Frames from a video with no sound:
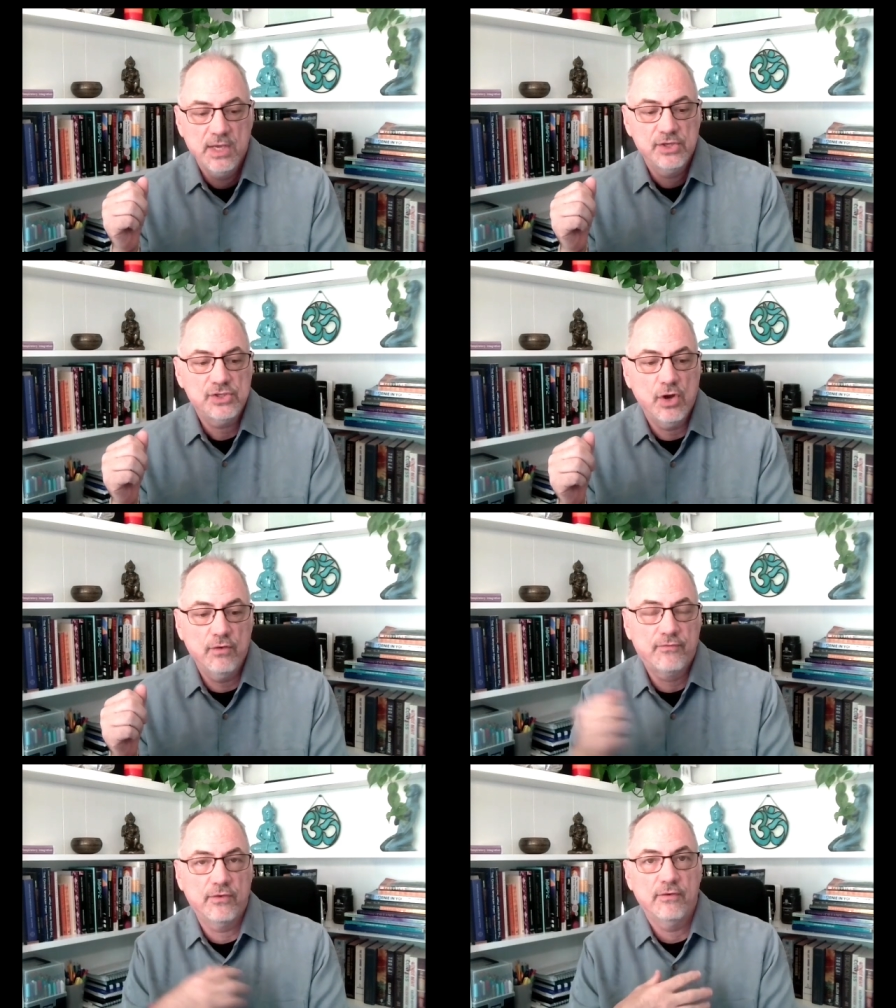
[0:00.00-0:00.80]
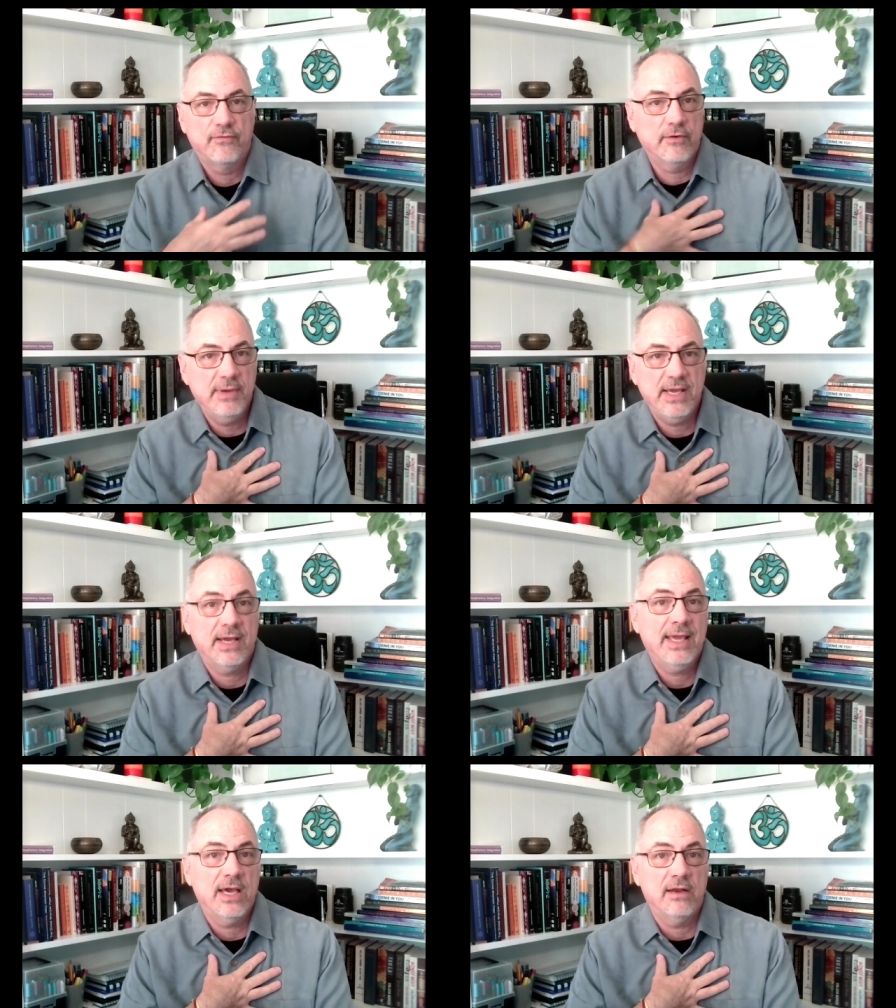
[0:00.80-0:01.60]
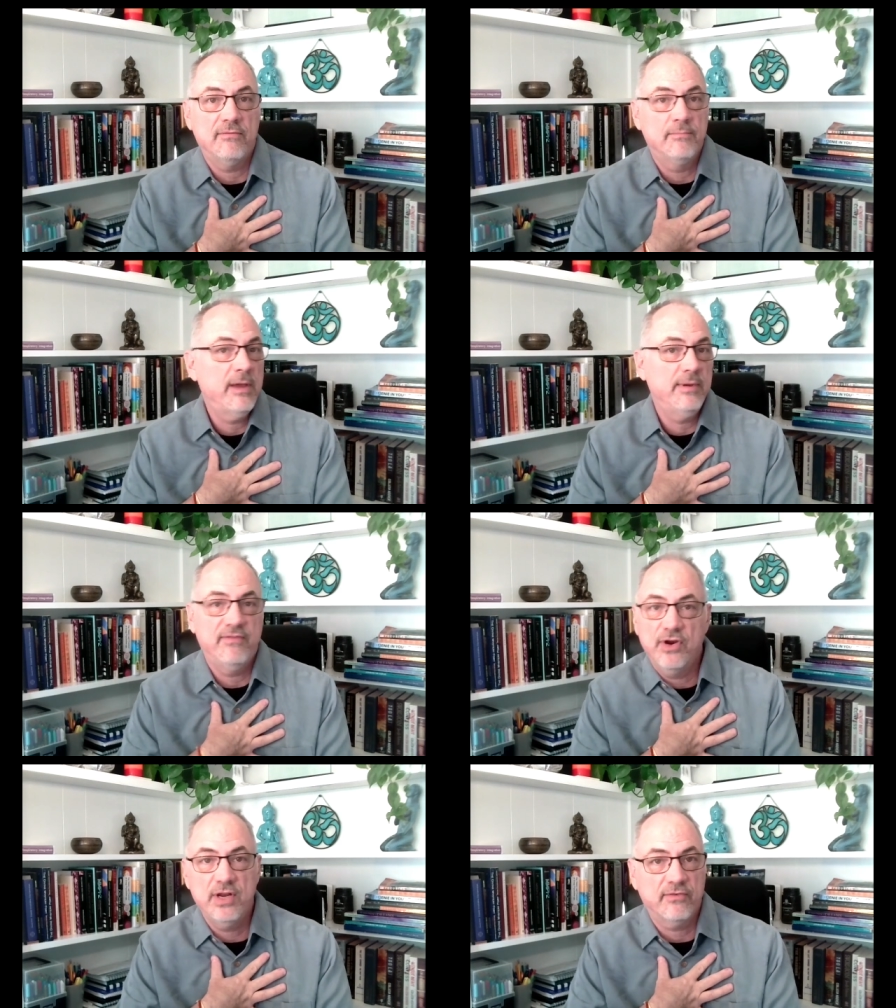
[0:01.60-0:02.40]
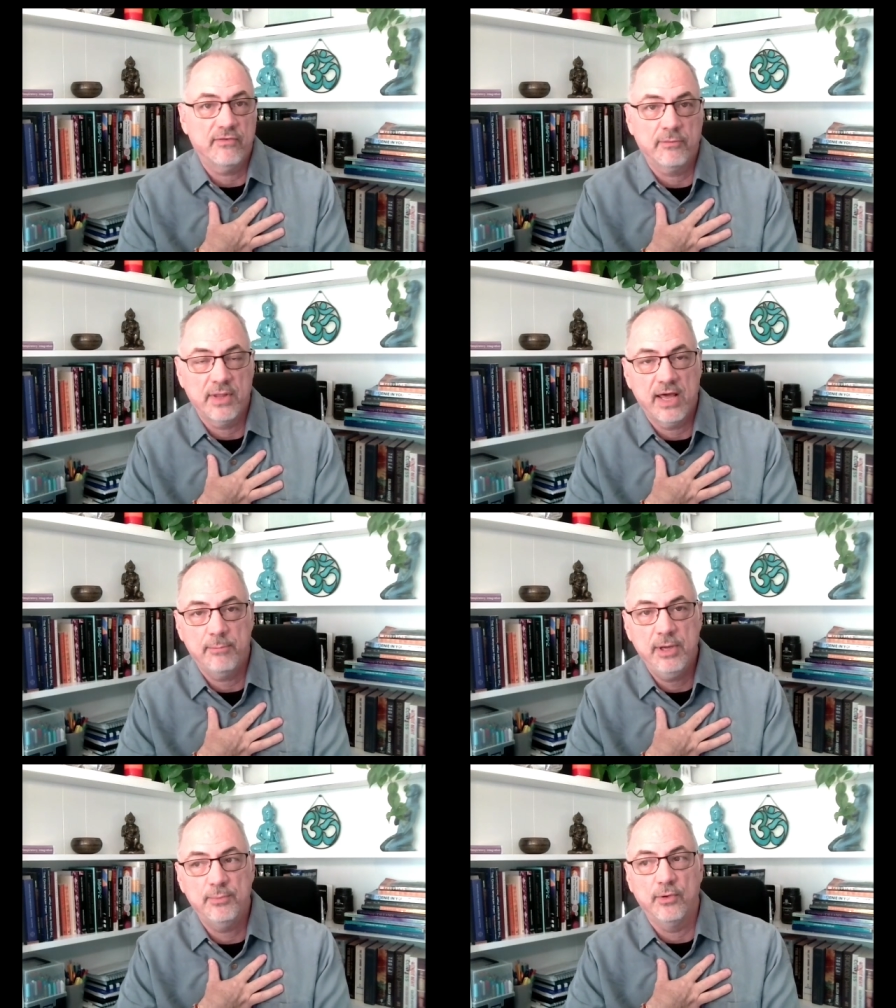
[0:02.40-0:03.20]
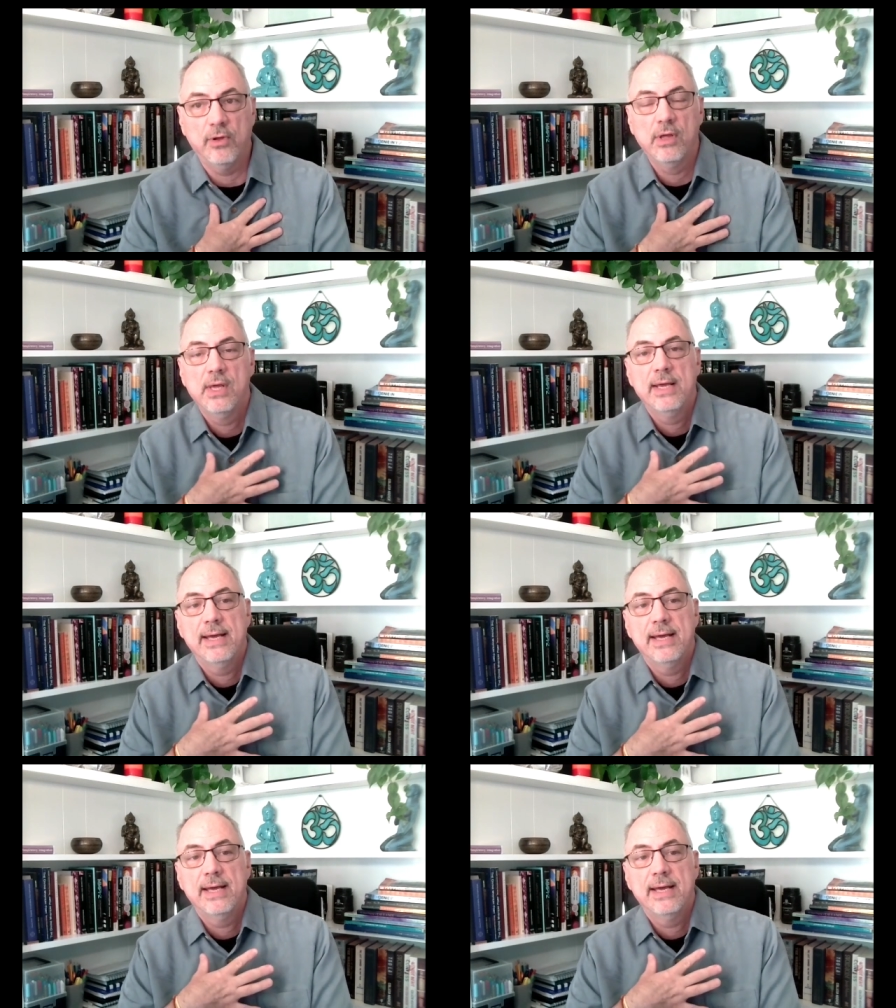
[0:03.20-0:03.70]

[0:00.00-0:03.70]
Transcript: So for, for me, again, maybe very different from a lot of people,